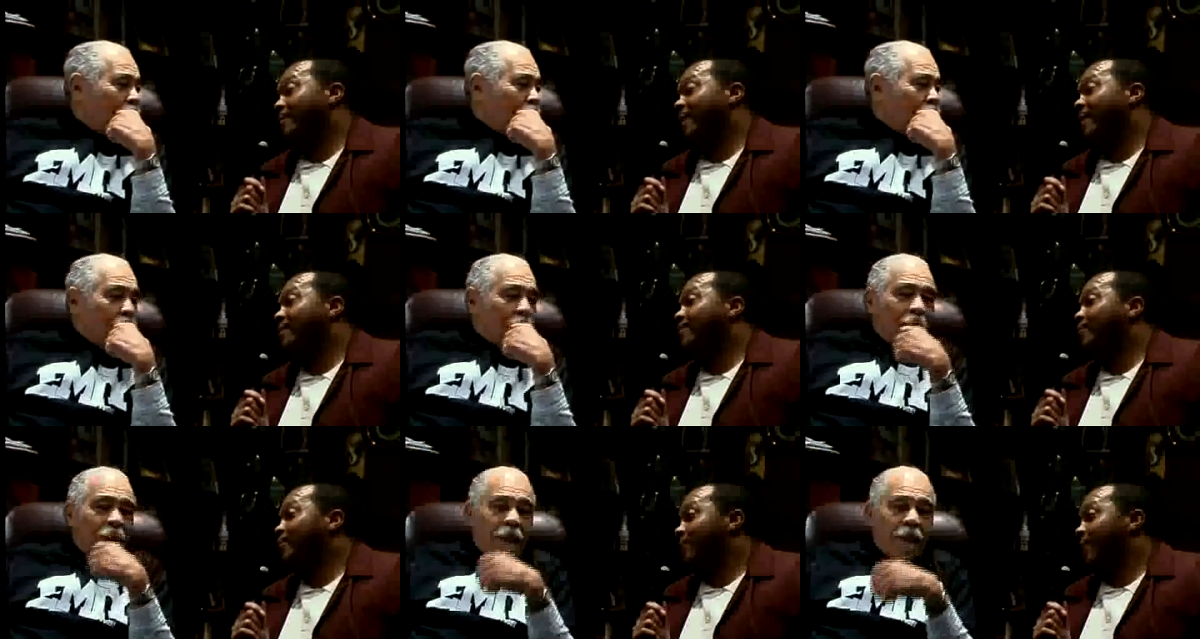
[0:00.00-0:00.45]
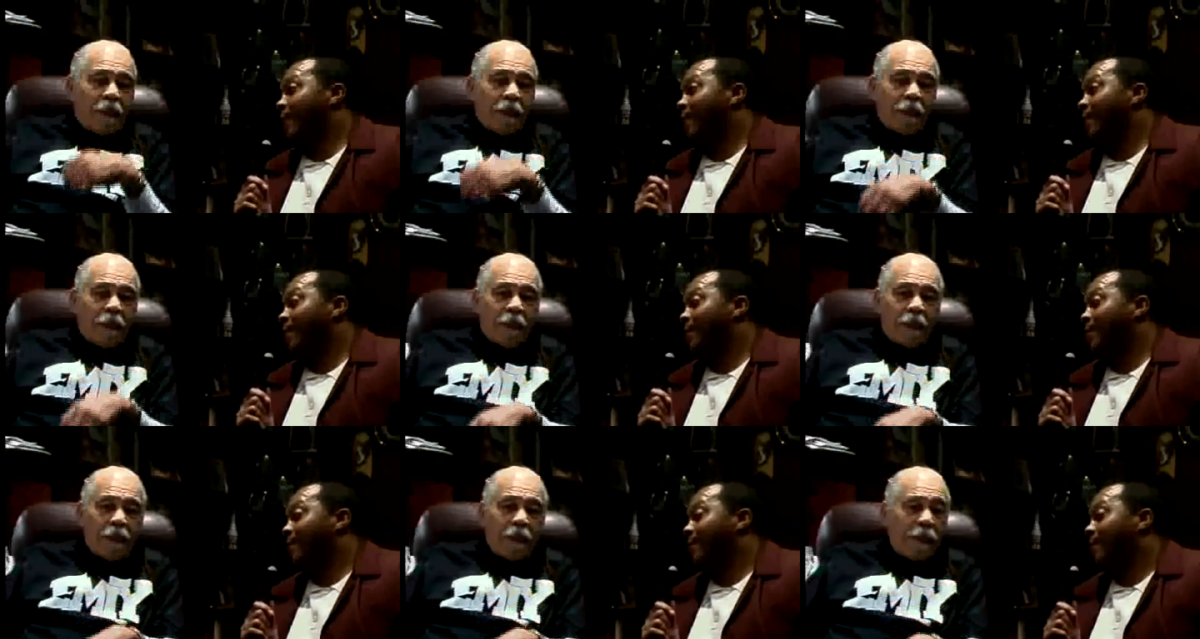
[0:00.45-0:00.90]
Speaker 1: and
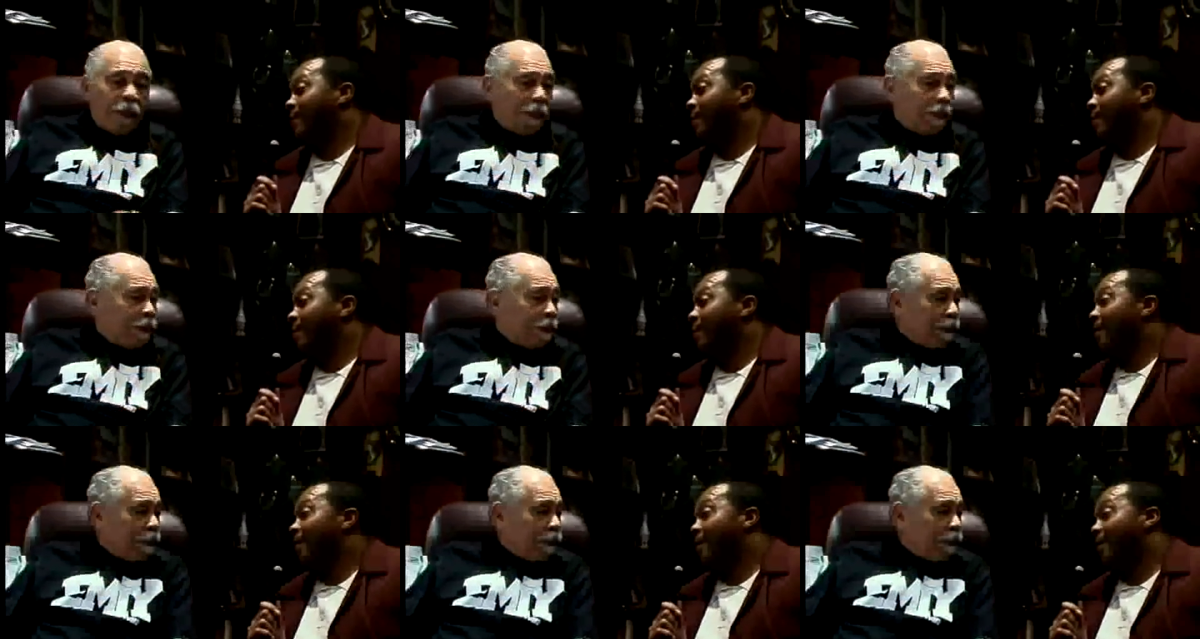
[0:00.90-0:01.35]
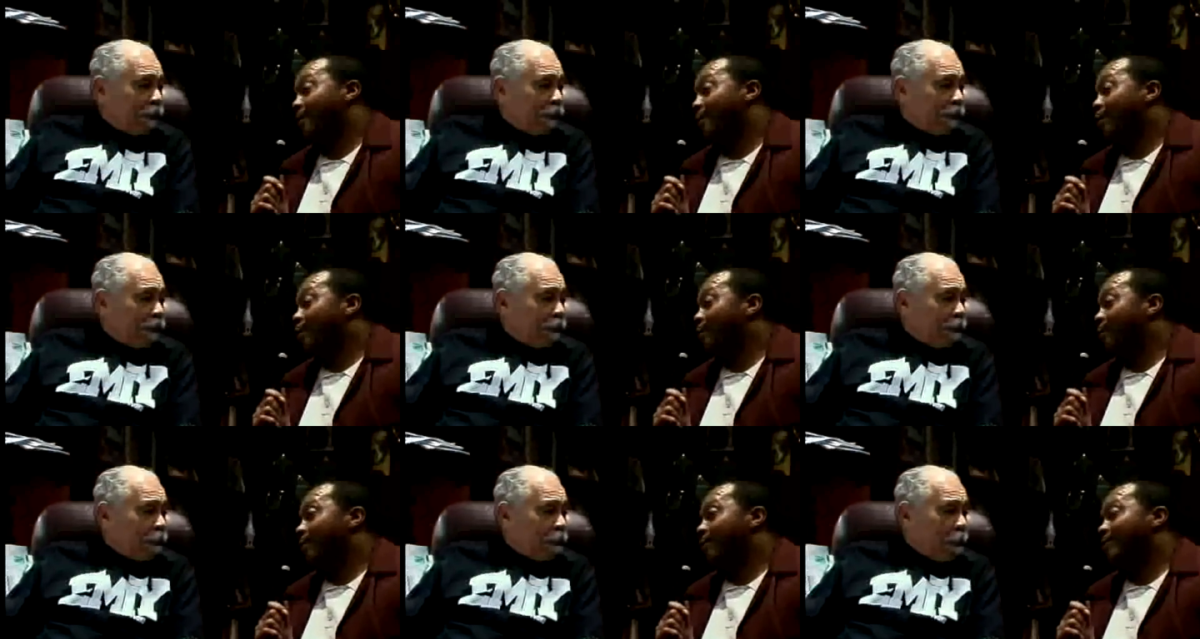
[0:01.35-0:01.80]
say,
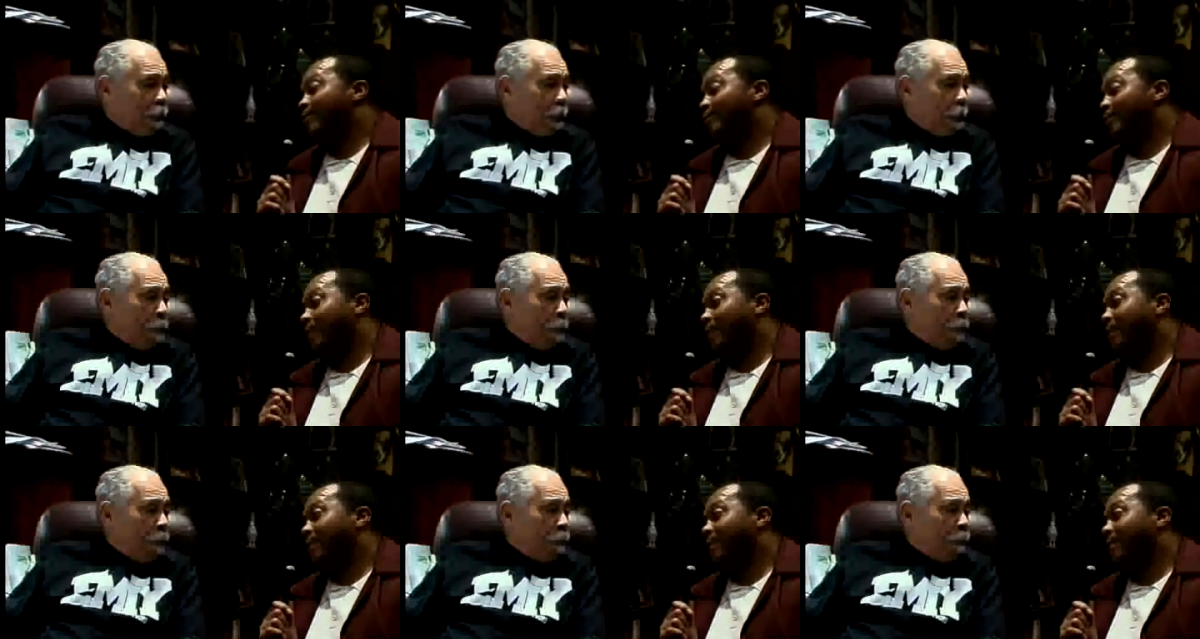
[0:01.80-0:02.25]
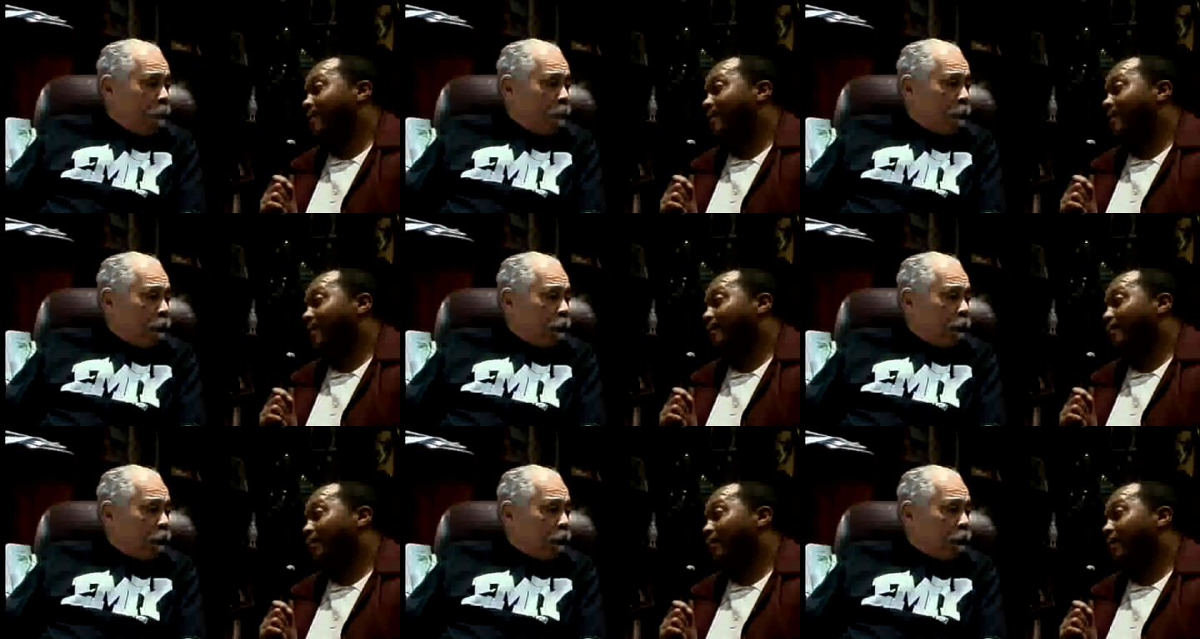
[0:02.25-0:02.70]
"Encourage me.
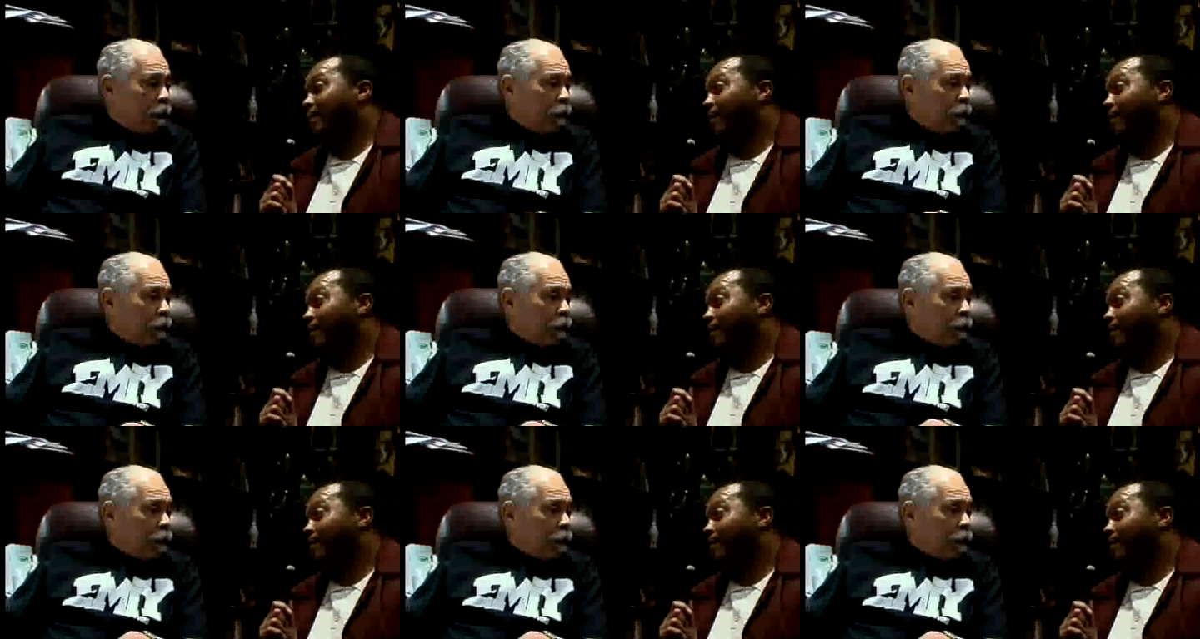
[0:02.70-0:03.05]
I'm young."